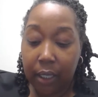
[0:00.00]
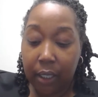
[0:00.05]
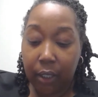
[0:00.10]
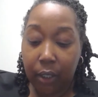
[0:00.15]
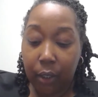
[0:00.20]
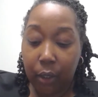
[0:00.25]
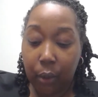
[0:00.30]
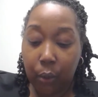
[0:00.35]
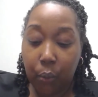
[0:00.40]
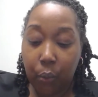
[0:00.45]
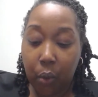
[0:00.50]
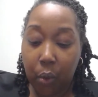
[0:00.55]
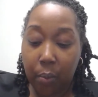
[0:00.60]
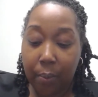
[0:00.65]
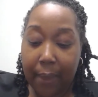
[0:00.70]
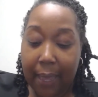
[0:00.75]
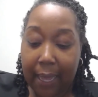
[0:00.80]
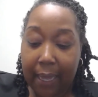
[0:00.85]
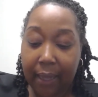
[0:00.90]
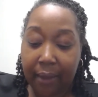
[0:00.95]
you will
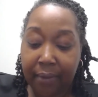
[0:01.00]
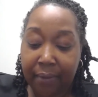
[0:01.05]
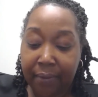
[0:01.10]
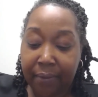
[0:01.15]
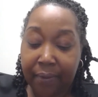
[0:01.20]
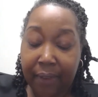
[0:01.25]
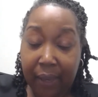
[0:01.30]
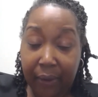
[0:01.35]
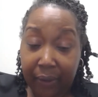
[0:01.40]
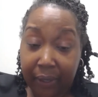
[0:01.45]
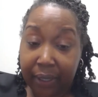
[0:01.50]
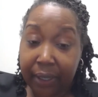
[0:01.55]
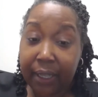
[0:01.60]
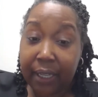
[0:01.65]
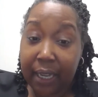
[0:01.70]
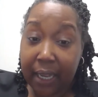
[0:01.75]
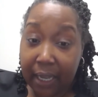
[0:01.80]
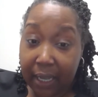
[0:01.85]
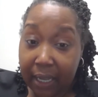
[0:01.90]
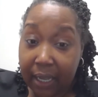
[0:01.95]
make very good
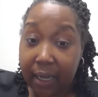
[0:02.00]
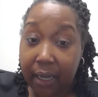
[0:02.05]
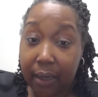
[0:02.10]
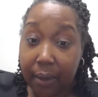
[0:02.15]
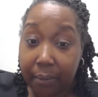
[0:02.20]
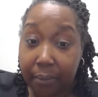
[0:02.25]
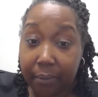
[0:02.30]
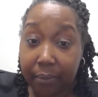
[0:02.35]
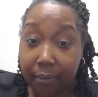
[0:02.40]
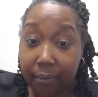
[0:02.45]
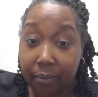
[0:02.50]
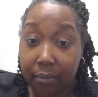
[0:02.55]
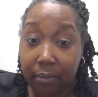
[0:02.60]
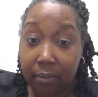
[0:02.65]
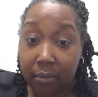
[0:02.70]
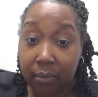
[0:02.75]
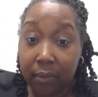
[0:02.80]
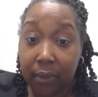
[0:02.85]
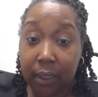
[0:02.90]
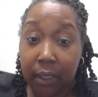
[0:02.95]
income
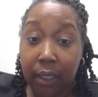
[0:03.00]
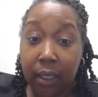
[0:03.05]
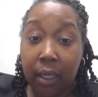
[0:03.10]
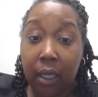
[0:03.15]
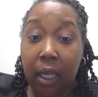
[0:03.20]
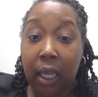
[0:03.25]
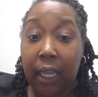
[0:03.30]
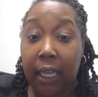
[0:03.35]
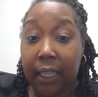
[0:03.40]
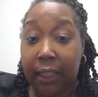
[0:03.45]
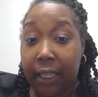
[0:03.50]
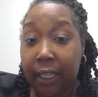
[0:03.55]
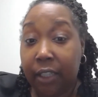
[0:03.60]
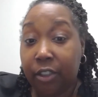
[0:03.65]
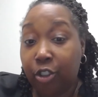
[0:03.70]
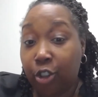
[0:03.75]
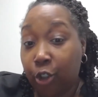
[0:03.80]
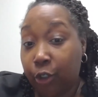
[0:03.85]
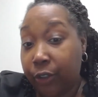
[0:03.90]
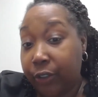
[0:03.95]
in the
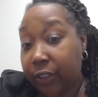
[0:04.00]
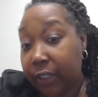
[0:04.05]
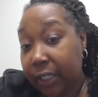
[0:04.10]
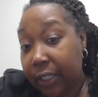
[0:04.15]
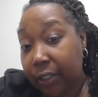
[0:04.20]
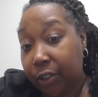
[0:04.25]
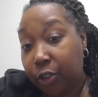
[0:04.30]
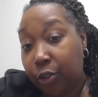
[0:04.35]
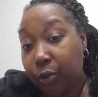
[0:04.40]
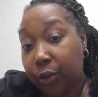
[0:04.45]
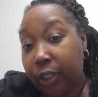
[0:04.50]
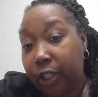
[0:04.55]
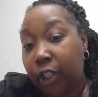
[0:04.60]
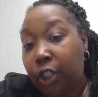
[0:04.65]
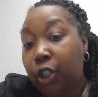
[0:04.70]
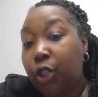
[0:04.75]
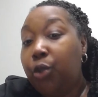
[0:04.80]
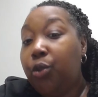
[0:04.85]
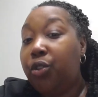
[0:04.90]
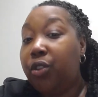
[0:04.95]
insurance industry.
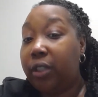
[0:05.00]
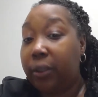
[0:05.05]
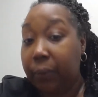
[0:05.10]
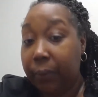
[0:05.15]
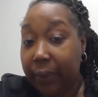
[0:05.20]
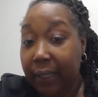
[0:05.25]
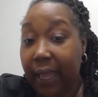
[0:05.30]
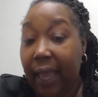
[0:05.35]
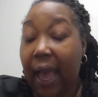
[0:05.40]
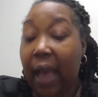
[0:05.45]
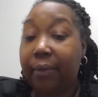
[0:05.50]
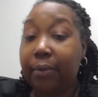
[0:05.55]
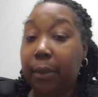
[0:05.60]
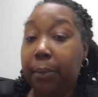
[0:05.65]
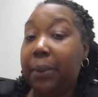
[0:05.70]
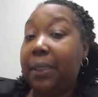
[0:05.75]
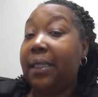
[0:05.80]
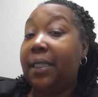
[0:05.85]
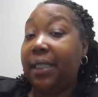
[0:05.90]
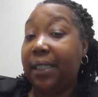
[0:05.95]
You just really have to
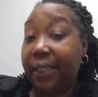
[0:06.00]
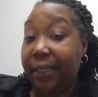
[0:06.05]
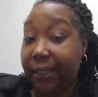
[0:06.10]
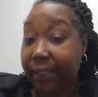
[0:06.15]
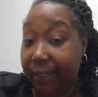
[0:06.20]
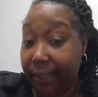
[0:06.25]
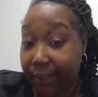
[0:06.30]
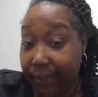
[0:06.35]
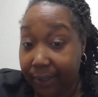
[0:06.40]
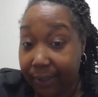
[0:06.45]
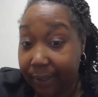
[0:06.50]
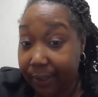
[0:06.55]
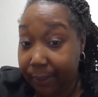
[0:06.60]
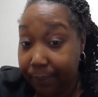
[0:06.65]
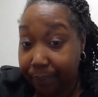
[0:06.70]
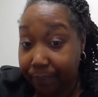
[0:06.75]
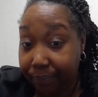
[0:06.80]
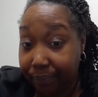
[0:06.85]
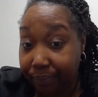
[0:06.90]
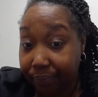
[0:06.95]
be
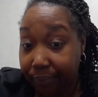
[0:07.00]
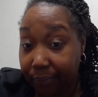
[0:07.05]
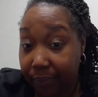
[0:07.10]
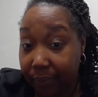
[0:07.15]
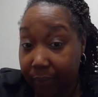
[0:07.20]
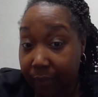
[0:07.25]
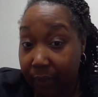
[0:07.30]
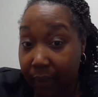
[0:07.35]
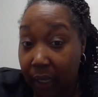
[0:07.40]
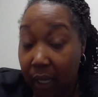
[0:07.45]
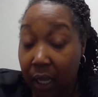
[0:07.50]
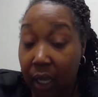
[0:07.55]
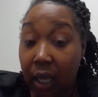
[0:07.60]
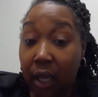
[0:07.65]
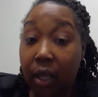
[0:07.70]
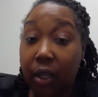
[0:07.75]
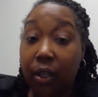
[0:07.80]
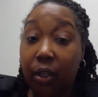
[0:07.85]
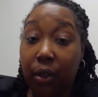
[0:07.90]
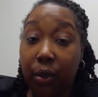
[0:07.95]
consistent.
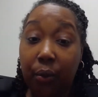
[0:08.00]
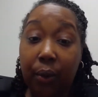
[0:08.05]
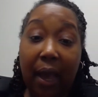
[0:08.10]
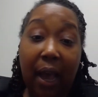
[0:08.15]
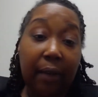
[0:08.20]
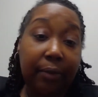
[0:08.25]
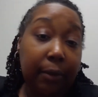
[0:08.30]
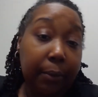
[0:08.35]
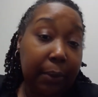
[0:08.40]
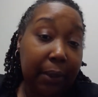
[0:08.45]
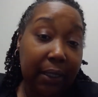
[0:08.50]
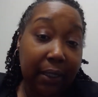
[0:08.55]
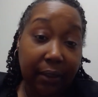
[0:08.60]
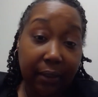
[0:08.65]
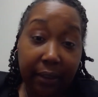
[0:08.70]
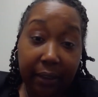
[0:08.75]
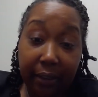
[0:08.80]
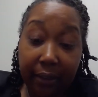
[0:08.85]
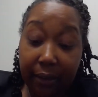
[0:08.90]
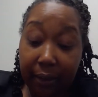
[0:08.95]
You have to be
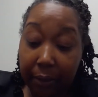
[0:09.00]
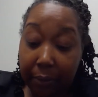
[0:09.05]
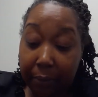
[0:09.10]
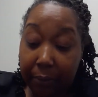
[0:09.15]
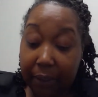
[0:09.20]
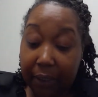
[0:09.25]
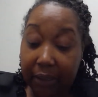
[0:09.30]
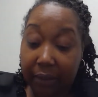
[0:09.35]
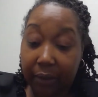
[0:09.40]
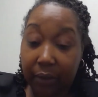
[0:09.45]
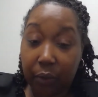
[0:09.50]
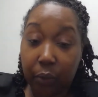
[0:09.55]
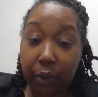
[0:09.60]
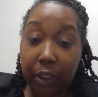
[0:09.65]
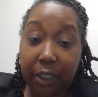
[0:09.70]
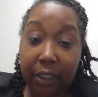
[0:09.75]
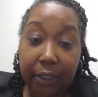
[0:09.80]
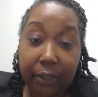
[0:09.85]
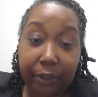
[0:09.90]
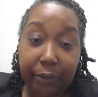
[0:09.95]
consistent, because it's
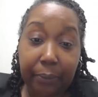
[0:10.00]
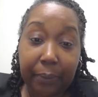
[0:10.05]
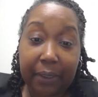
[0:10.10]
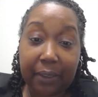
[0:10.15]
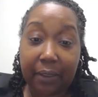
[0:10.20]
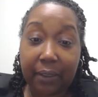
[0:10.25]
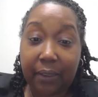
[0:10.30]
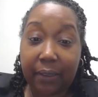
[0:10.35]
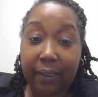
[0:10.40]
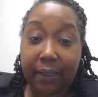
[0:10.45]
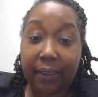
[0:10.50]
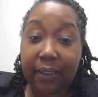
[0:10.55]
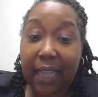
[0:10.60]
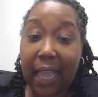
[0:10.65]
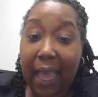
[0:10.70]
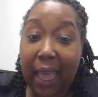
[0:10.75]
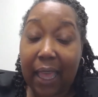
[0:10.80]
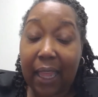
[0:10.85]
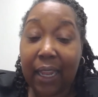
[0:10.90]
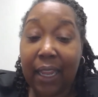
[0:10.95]
one of those businesses
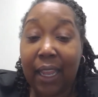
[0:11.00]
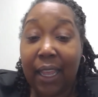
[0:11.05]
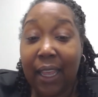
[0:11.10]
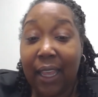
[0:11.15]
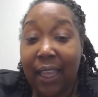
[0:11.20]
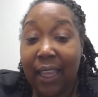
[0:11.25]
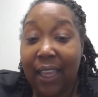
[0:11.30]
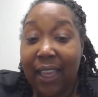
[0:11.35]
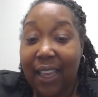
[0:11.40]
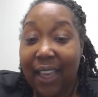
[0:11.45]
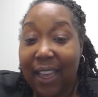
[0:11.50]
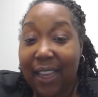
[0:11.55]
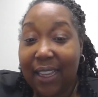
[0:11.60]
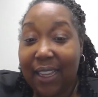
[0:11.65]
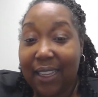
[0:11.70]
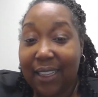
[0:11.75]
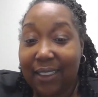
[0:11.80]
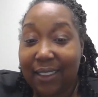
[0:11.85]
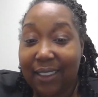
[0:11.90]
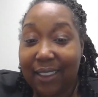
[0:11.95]
that
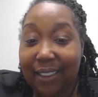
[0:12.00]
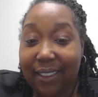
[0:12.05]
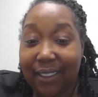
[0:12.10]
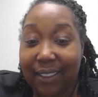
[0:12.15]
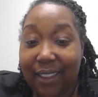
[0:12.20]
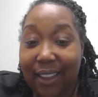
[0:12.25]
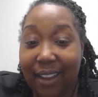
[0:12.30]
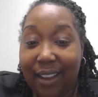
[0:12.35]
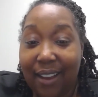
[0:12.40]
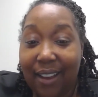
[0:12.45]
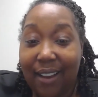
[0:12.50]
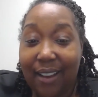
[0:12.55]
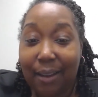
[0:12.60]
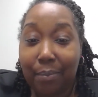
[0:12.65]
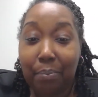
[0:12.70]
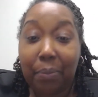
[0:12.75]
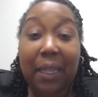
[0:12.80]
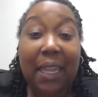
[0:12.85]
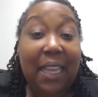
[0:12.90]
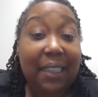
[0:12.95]
it's
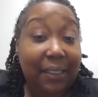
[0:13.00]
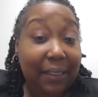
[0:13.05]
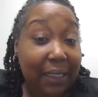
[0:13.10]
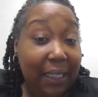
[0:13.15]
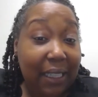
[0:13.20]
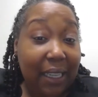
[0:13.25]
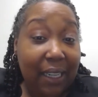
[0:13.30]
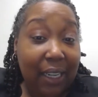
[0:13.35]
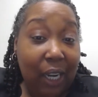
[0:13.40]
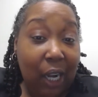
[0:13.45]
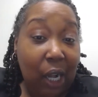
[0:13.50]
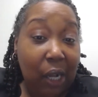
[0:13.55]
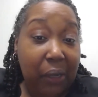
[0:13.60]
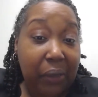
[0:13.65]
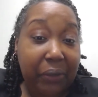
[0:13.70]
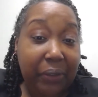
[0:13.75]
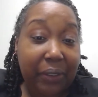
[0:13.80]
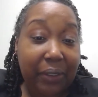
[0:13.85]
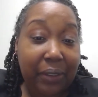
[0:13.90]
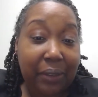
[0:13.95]
a blessing and a
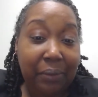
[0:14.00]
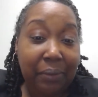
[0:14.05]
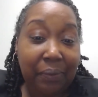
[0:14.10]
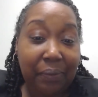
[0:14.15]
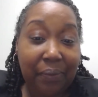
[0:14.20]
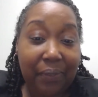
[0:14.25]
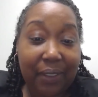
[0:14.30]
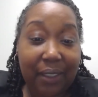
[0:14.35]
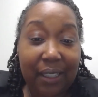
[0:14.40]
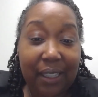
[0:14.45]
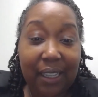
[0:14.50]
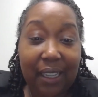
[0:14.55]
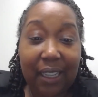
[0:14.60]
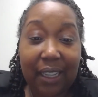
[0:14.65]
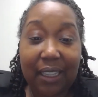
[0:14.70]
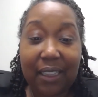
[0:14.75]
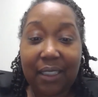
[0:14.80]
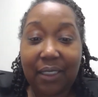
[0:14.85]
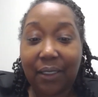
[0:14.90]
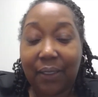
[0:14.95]
curse.
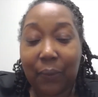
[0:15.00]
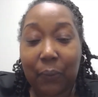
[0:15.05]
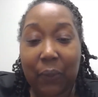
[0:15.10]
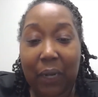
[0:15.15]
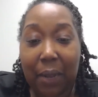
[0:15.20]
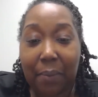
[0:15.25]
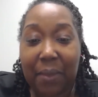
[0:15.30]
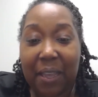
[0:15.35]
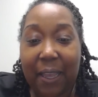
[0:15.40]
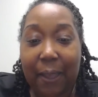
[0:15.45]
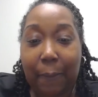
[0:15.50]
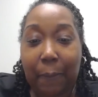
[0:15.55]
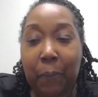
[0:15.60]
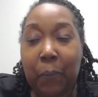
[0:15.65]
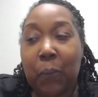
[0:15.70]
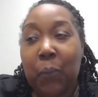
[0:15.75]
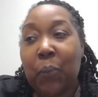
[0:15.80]
And this is what I mean.